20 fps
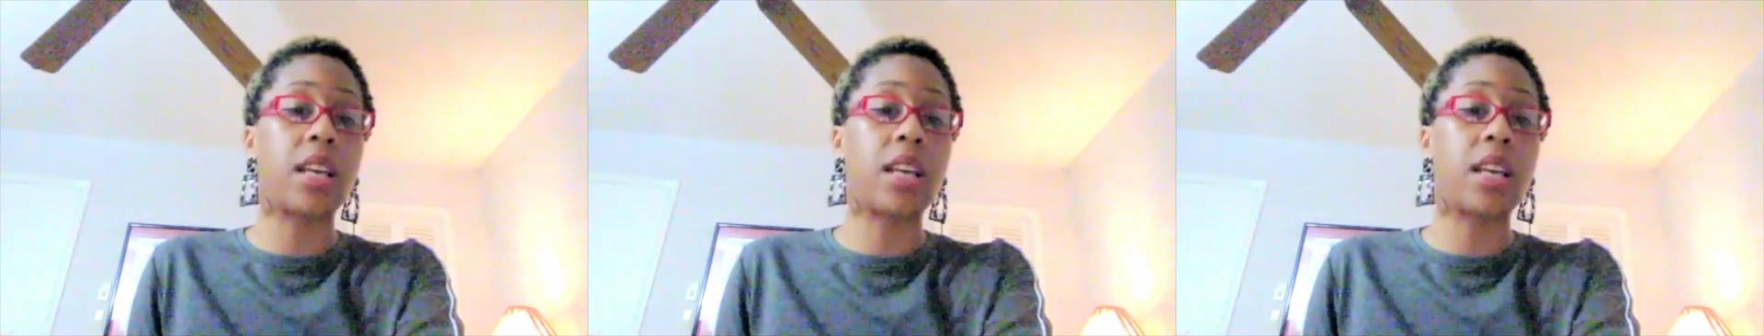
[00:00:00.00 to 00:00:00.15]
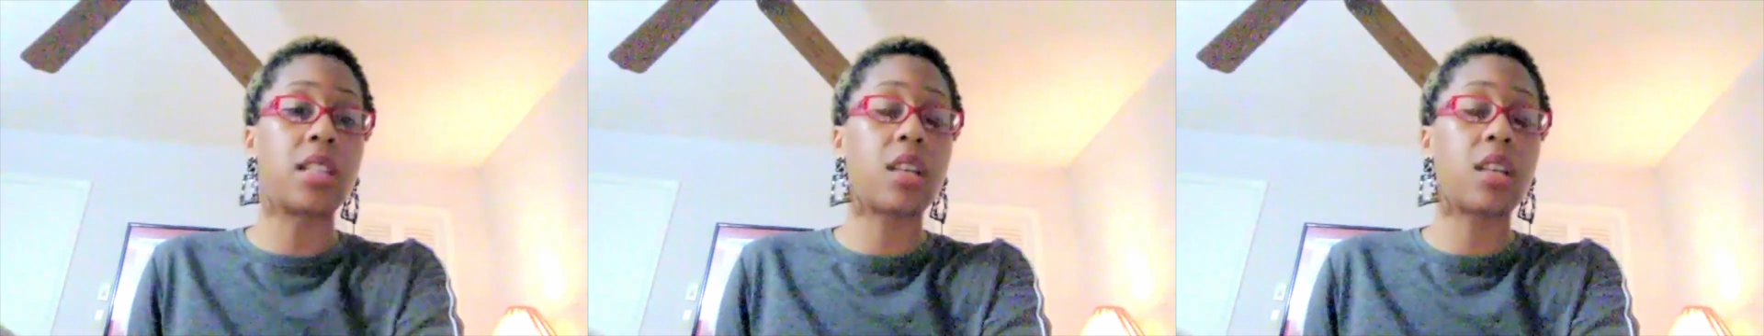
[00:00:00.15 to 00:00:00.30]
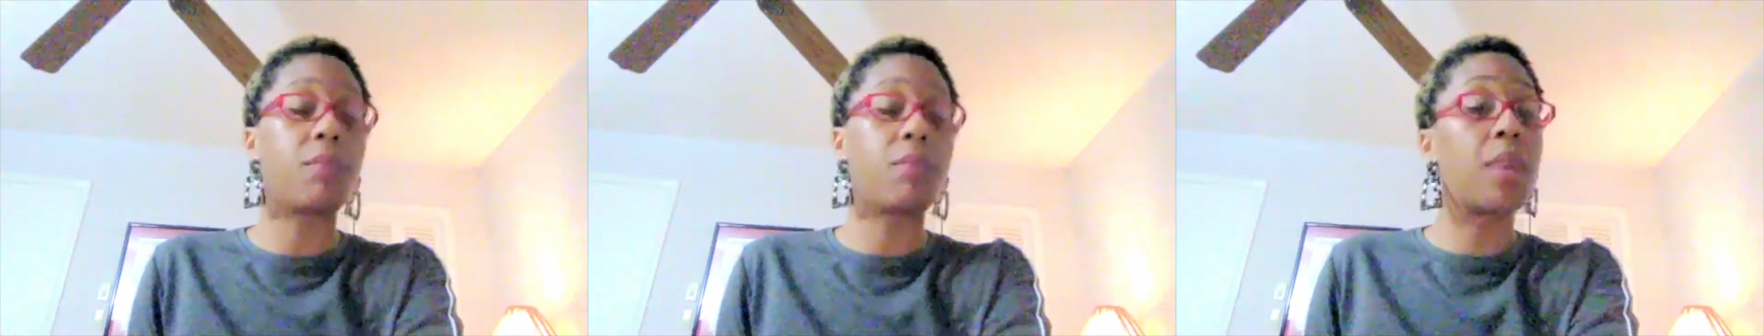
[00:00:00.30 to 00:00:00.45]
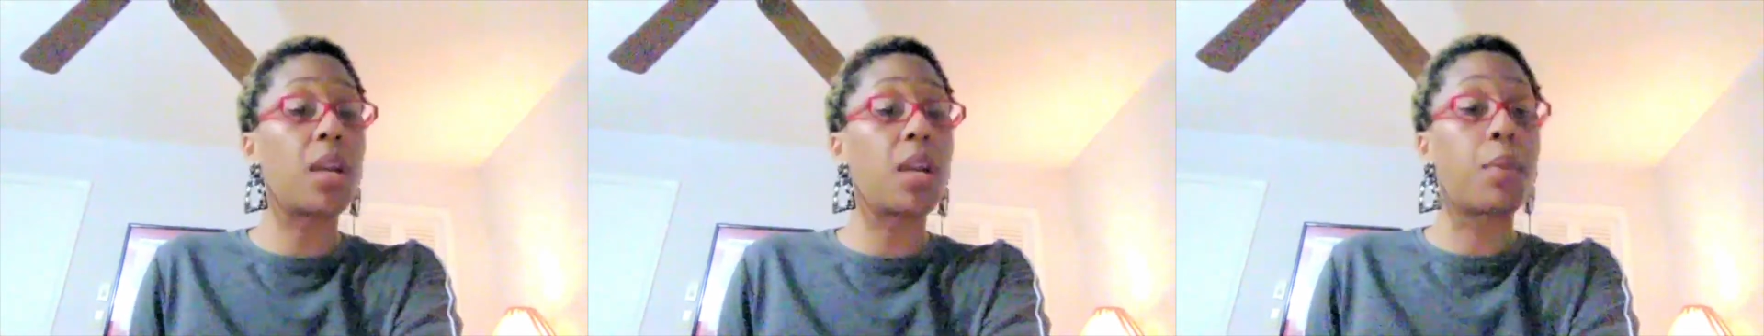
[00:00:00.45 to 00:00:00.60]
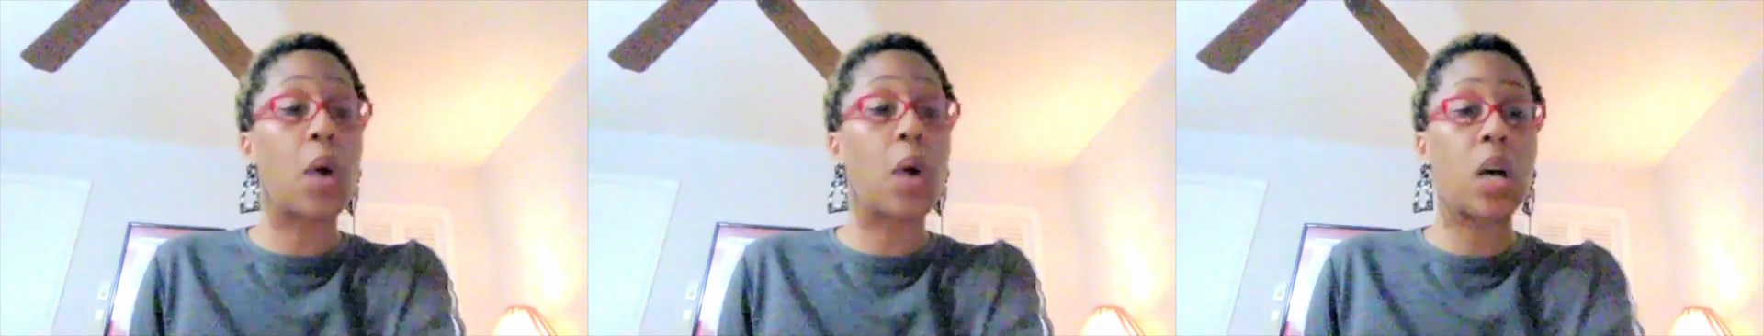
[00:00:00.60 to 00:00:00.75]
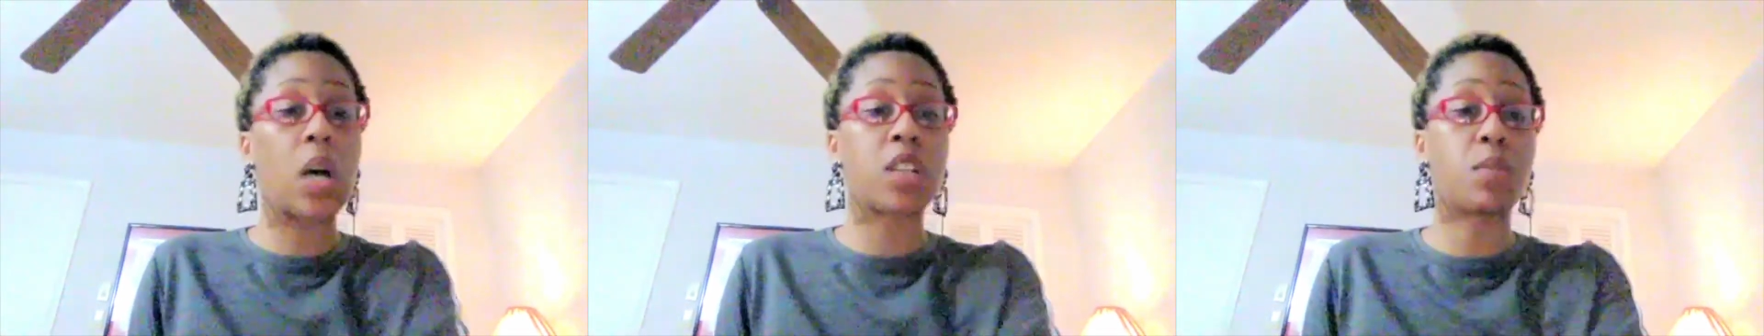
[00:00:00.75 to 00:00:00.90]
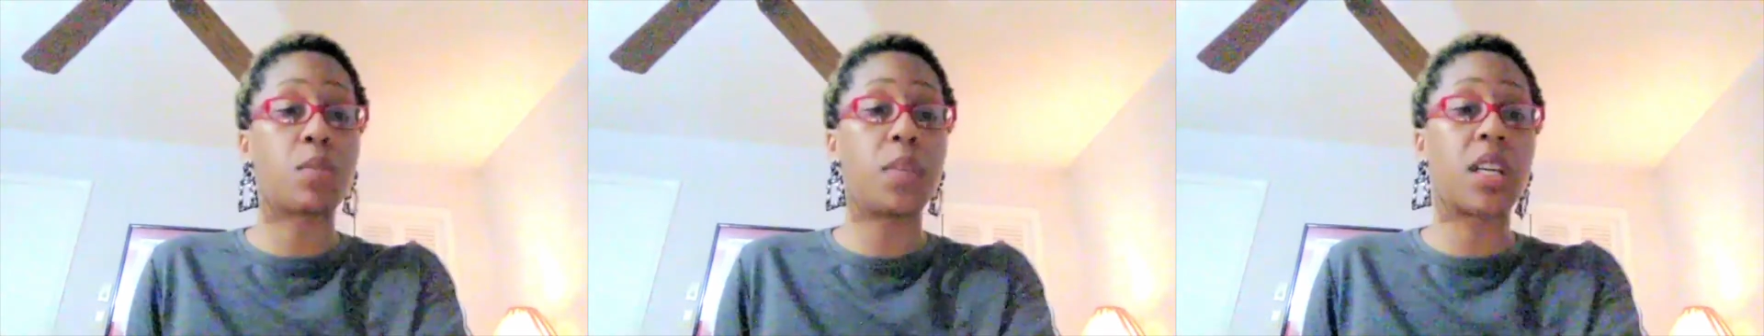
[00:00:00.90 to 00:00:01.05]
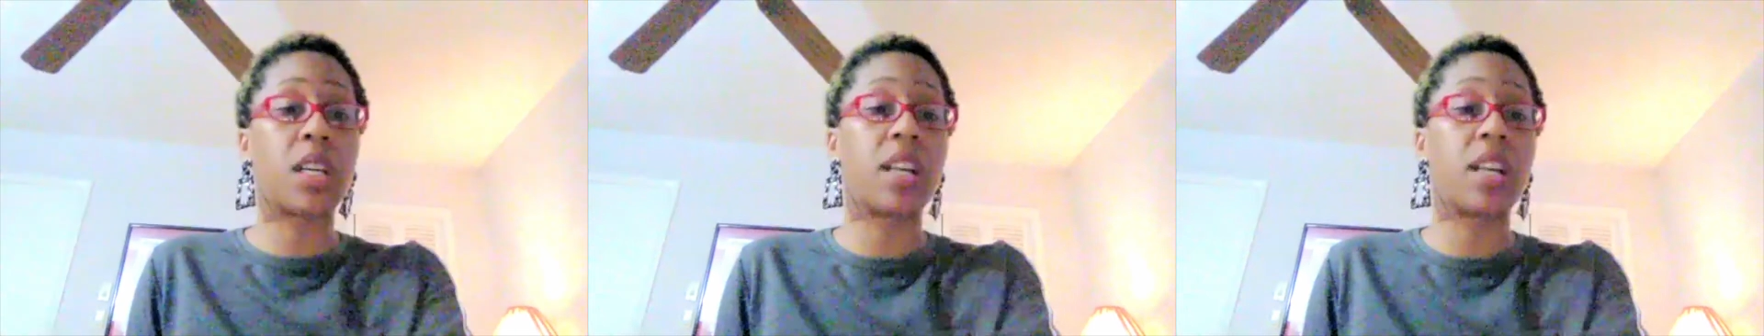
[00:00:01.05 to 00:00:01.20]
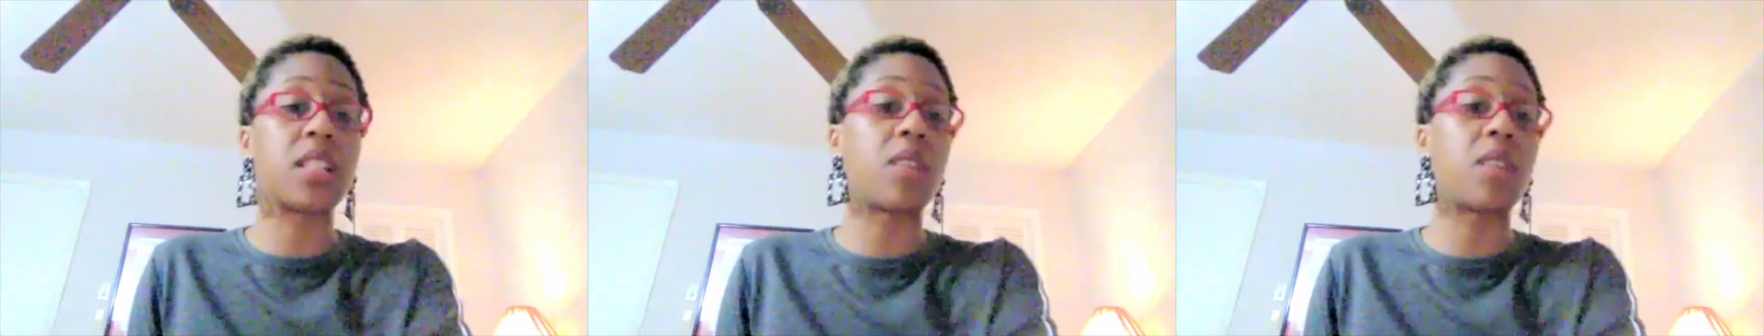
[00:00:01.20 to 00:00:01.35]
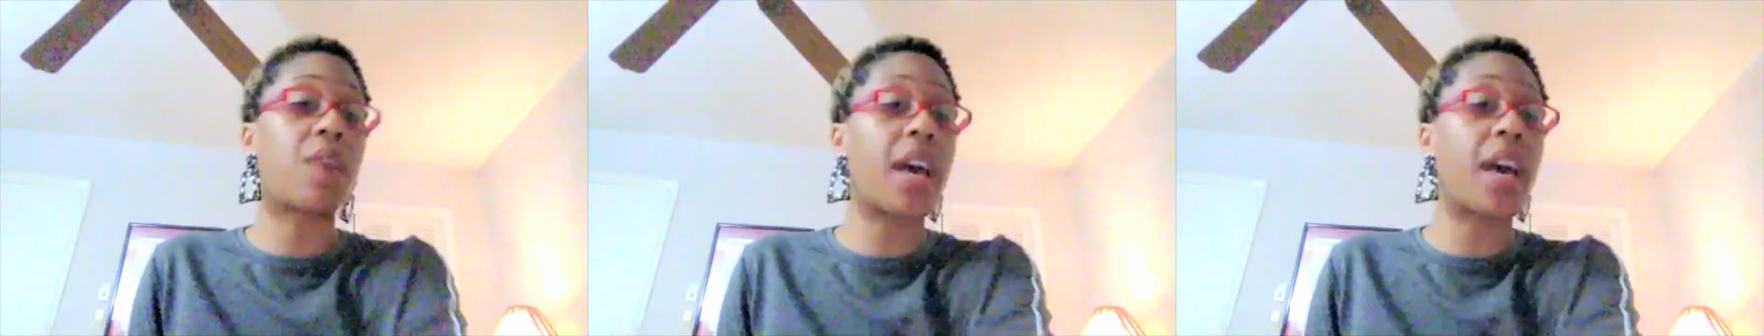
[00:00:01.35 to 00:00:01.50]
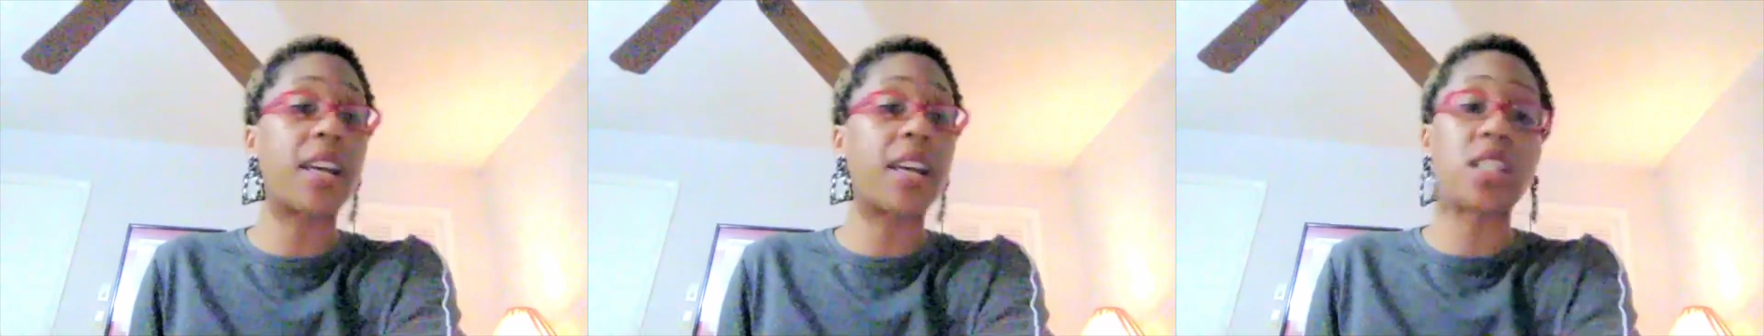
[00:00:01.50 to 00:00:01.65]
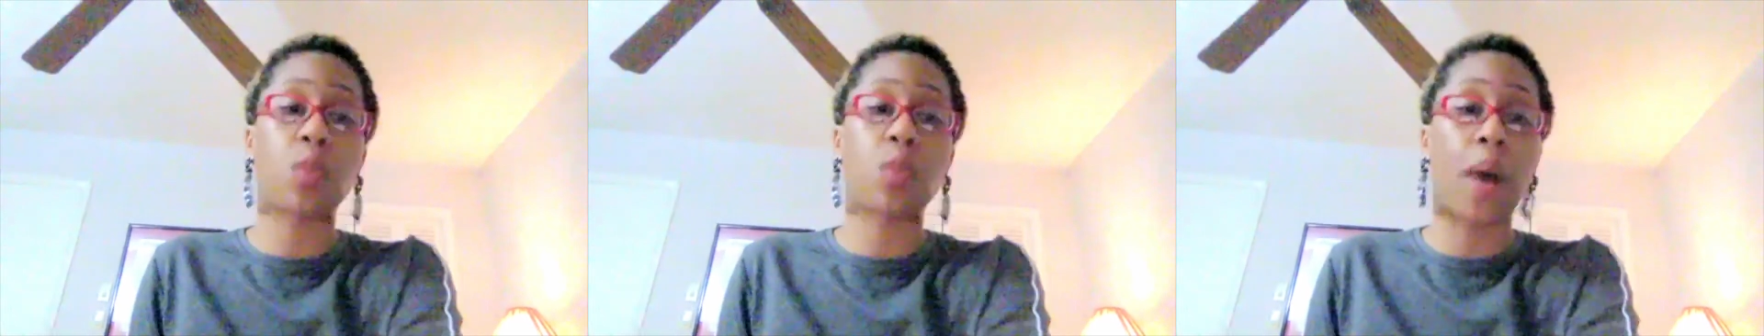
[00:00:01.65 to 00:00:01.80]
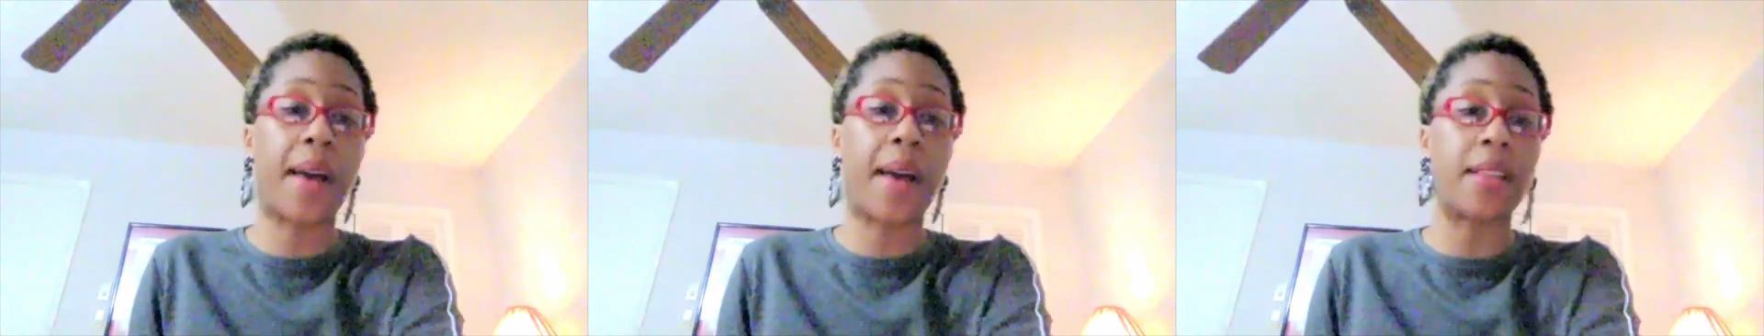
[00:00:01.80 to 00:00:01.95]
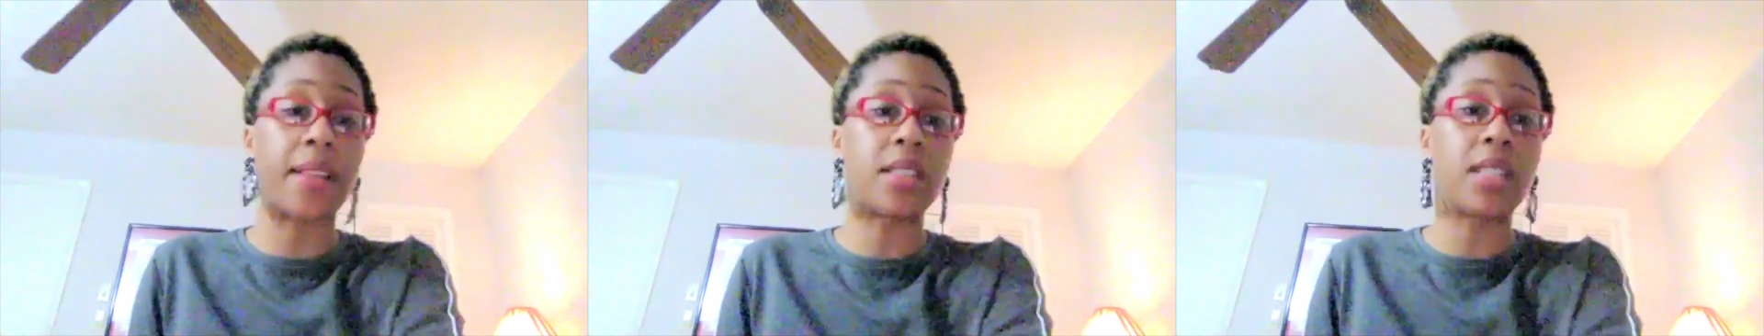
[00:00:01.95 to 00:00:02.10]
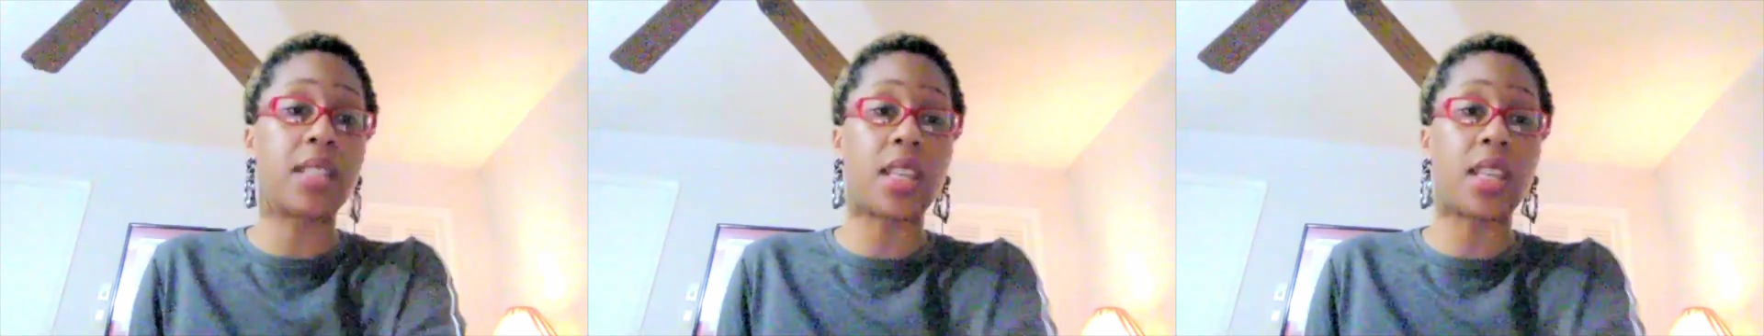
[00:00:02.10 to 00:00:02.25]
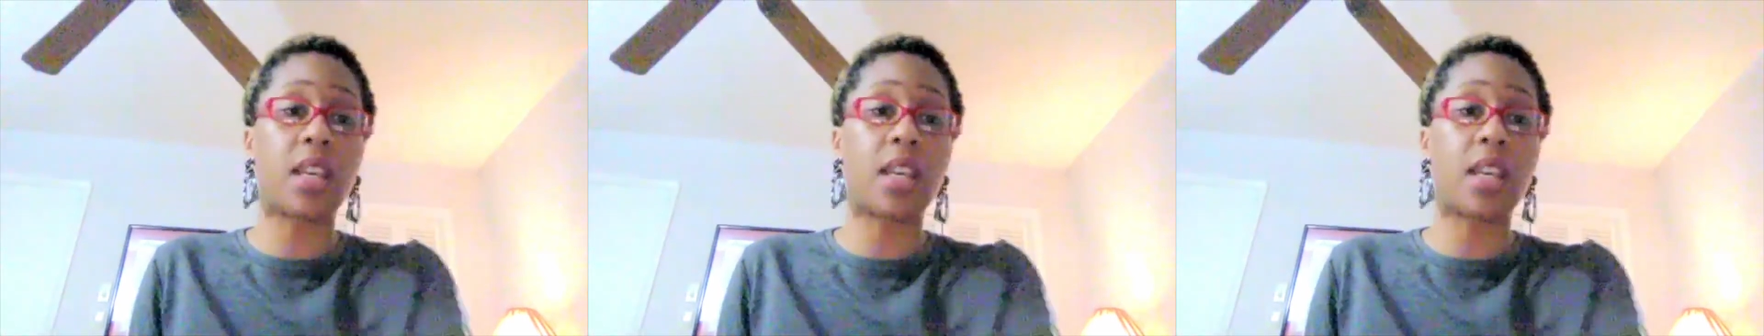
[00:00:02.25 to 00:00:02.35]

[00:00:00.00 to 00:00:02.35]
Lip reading: menopause because of X, Y, and Z.